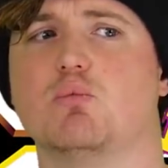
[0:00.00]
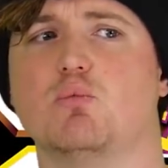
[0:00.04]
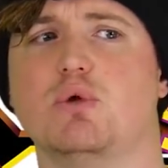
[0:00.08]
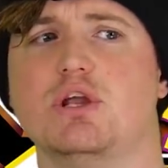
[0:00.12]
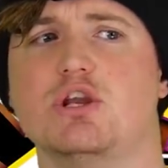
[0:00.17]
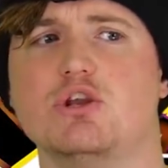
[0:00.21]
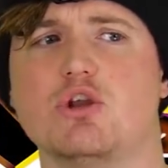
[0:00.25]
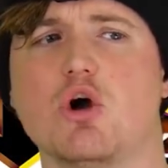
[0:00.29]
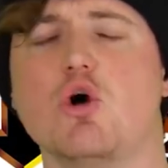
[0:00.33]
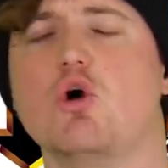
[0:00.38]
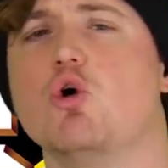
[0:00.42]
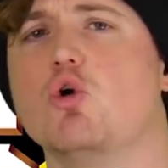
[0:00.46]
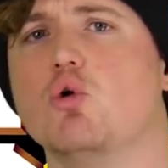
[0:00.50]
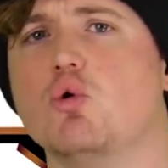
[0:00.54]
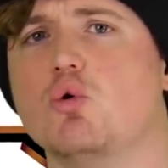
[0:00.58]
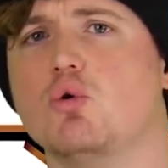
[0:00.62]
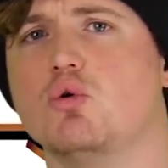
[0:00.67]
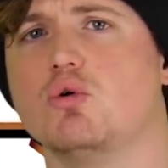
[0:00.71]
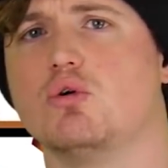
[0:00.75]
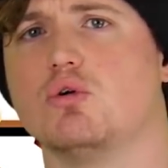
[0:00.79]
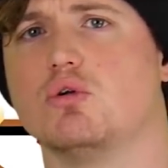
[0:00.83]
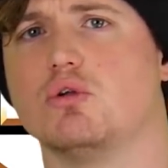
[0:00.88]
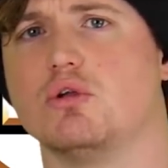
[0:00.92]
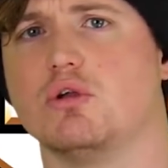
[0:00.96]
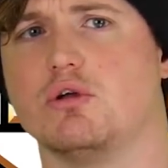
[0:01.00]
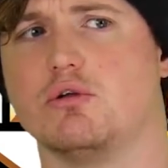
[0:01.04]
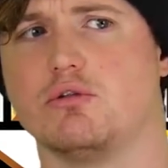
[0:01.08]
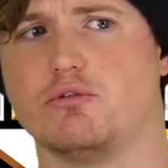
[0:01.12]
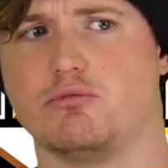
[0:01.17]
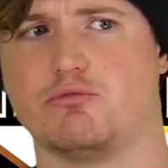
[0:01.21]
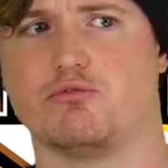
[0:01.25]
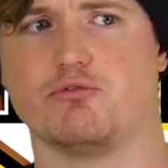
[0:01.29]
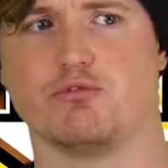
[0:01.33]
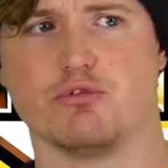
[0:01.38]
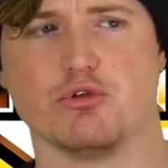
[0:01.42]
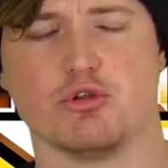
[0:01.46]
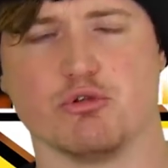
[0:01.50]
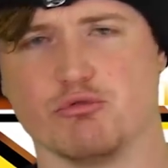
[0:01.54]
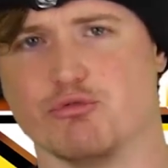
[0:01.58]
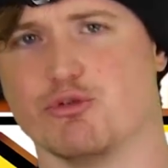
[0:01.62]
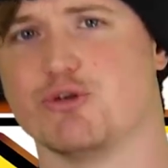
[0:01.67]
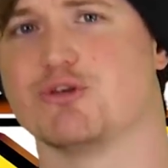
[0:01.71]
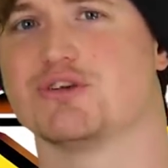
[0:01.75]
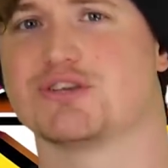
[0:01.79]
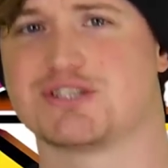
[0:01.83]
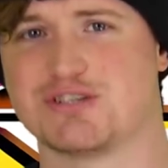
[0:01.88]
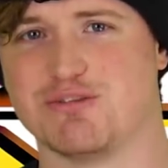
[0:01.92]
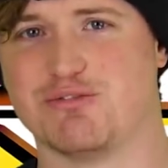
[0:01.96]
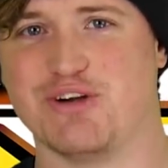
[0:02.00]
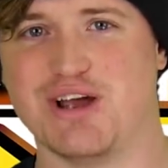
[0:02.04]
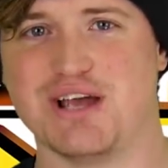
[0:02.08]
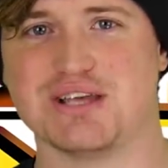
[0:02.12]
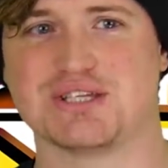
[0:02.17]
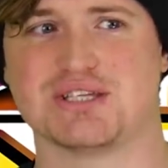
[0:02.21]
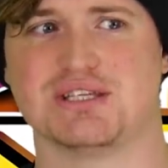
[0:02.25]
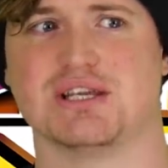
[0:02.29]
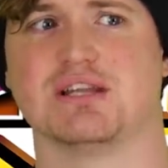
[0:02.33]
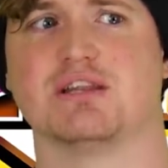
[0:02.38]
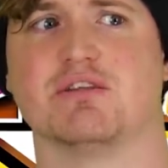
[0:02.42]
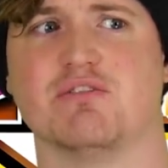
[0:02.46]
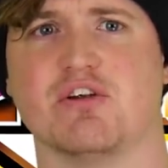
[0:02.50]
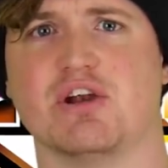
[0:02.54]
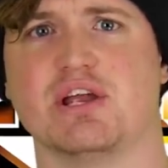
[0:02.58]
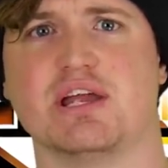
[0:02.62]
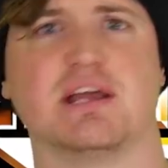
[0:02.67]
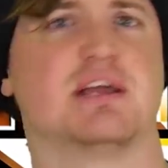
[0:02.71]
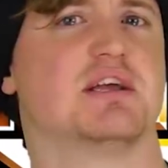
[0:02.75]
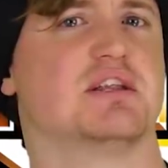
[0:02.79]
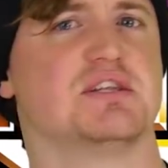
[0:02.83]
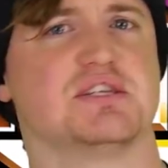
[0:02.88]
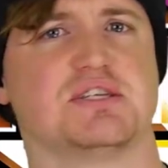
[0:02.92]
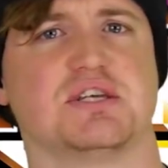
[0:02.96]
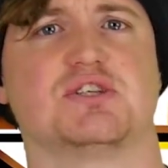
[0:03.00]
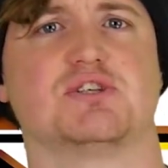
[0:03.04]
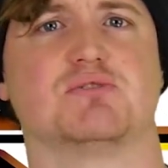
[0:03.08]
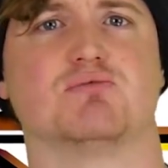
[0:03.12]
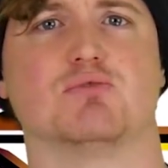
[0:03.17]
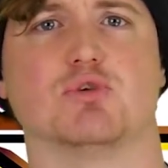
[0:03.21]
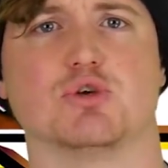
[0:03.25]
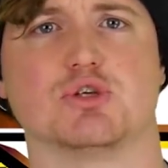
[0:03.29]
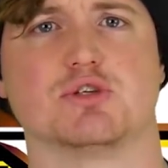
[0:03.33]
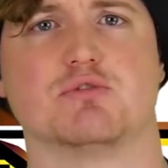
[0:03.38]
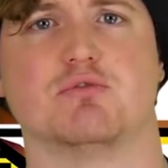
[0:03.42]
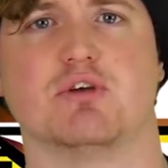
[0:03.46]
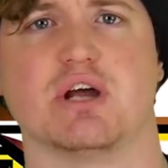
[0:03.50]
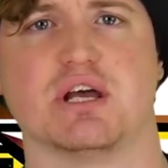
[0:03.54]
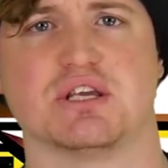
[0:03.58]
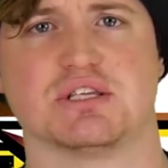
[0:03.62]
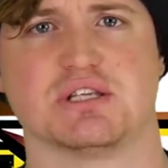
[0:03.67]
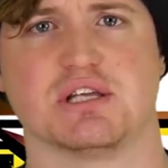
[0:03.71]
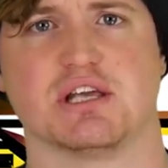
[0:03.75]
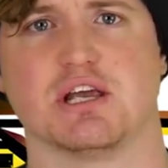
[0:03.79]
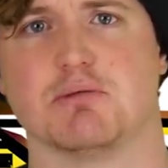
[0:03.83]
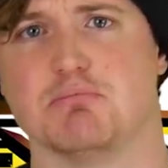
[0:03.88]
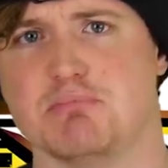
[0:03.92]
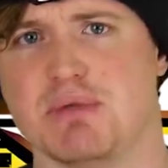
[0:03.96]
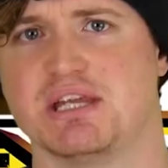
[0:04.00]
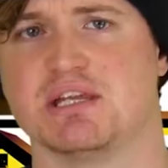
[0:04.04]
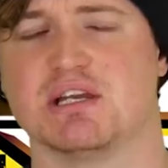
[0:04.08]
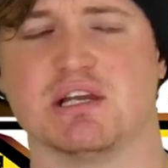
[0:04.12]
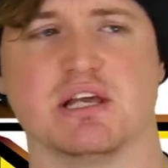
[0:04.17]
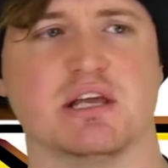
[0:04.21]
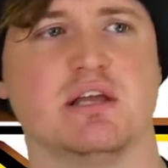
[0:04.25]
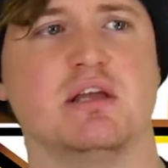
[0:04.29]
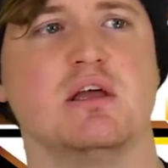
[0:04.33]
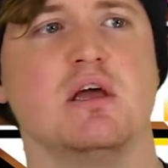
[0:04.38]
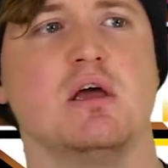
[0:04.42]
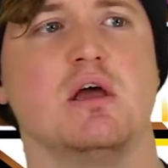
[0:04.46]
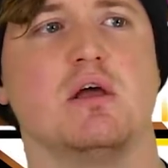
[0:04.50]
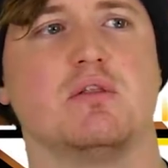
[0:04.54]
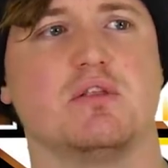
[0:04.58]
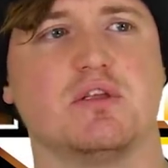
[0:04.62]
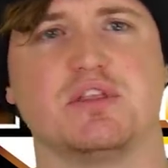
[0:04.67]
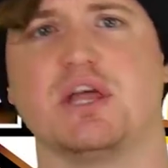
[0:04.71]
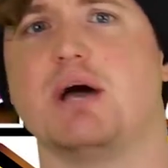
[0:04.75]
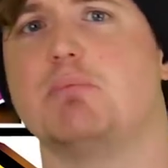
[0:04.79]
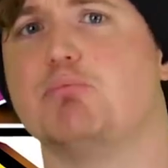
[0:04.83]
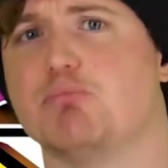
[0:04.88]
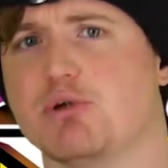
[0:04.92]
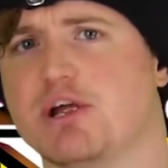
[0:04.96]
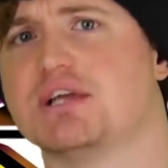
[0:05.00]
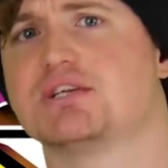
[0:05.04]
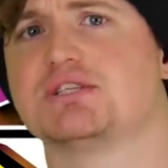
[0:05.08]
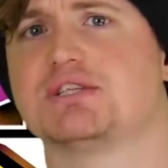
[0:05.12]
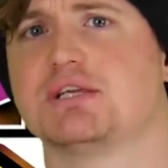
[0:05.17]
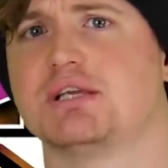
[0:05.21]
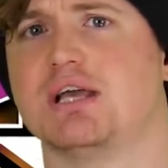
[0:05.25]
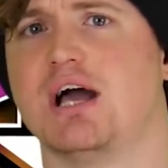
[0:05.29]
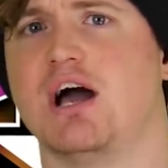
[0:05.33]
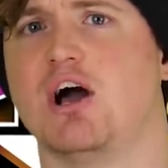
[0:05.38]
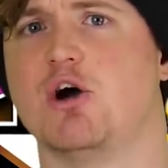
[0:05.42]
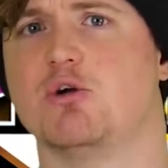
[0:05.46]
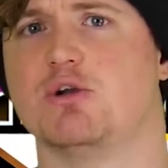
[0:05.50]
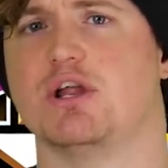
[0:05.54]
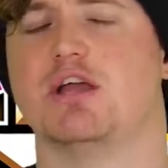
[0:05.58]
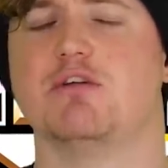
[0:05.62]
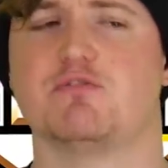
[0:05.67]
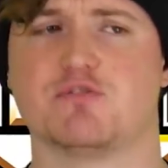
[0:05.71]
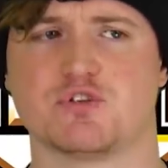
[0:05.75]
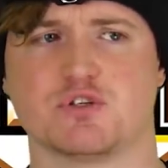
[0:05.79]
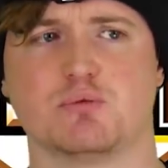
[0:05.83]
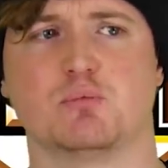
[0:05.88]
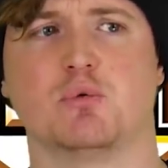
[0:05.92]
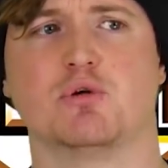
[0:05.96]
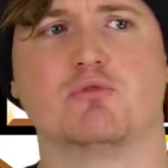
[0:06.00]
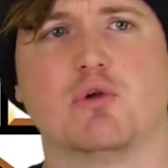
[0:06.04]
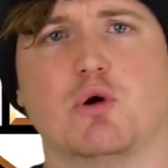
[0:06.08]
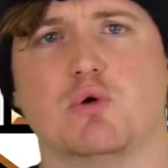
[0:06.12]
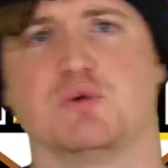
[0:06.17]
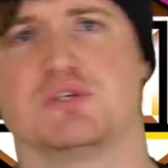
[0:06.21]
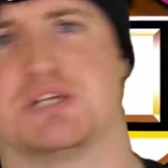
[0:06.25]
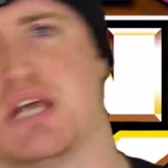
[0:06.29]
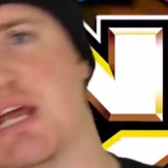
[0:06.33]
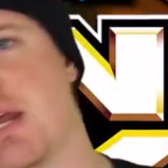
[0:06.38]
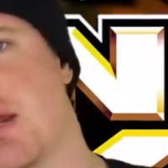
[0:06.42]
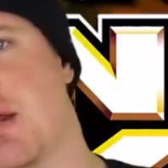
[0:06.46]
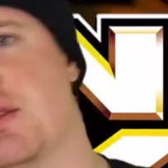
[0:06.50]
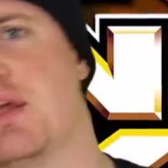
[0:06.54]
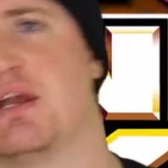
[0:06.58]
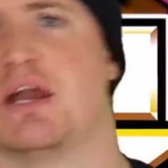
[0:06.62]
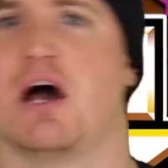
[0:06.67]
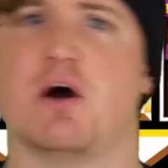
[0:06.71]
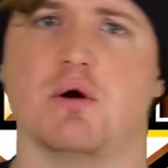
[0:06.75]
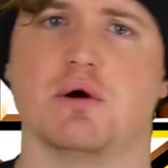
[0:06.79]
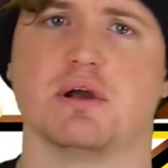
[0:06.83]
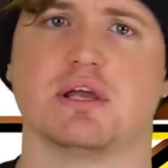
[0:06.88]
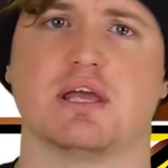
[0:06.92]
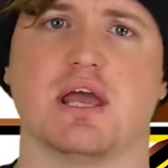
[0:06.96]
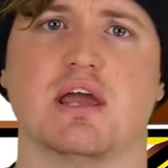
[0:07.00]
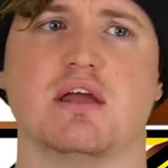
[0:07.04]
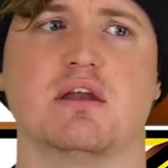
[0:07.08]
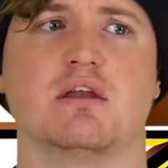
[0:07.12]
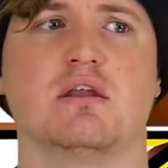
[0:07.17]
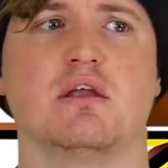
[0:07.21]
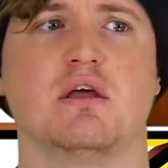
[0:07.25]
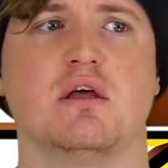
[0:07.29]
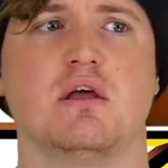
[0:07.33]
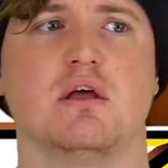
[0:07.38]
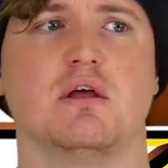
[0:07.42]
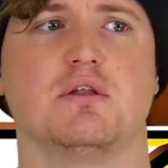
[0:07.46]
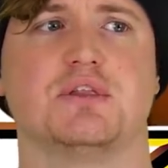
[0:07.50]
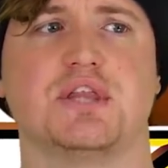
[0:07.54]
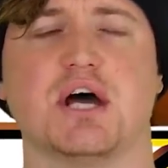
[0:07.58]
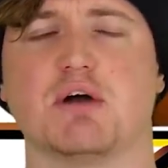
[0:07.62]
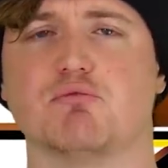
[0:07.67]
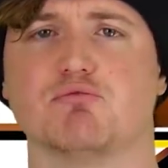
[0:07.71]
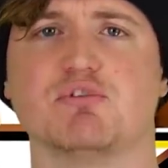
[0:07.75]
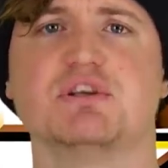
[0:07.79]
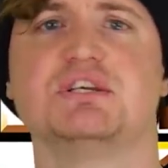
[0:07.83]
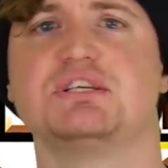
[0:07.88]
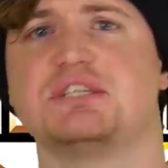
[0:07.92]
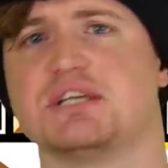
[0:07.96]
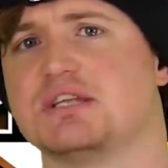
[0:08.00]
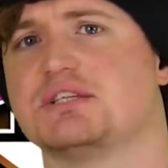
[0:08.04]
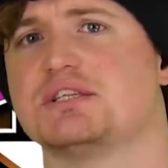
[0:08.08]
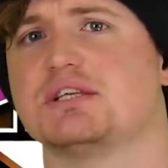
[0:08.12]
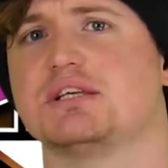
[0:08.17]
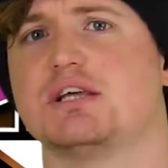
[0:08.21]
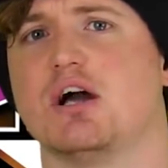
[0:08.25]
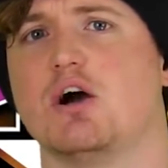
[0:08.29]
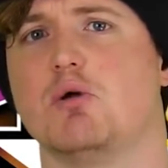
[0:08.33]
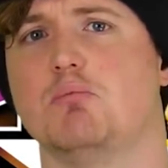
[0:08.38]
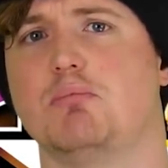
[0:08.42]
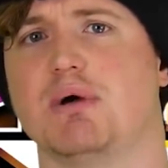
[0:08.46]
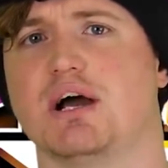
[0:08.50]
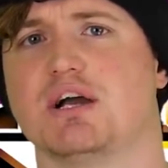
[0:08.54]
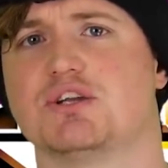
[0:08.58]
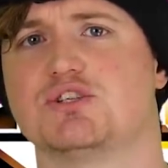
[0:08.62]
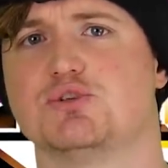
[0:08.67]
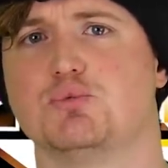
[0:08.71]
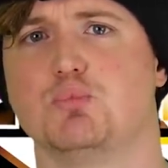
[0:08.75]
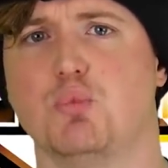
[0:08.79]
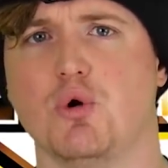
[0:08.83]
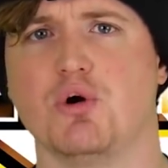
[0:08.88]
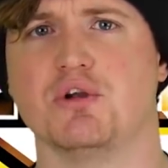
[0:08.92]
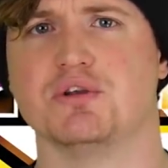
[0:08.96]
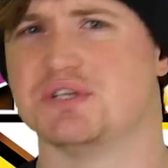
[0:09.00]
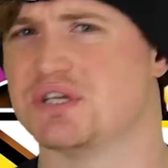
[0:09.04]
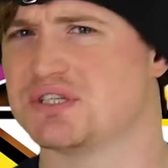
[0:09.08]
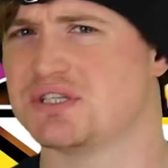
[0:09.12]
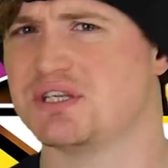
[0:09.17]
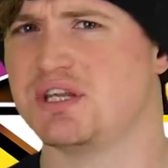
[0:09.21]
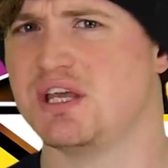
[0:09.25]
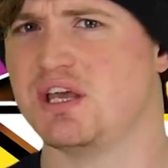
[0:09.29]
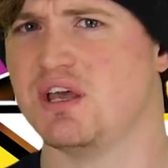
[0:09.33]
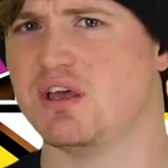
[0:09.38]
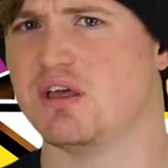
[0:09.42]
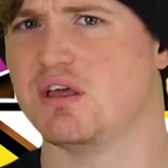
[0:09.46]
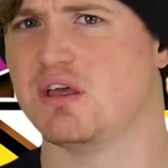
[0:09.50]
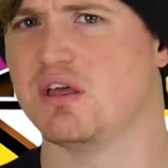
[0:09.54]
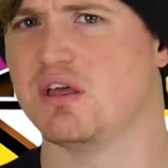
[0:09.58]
We know through the rules of wrestling, the very inconsistent rules of wrestling, admittedly, that breaks the count. If someone rolls in and then out again, that resets the count back to one, doesn't it?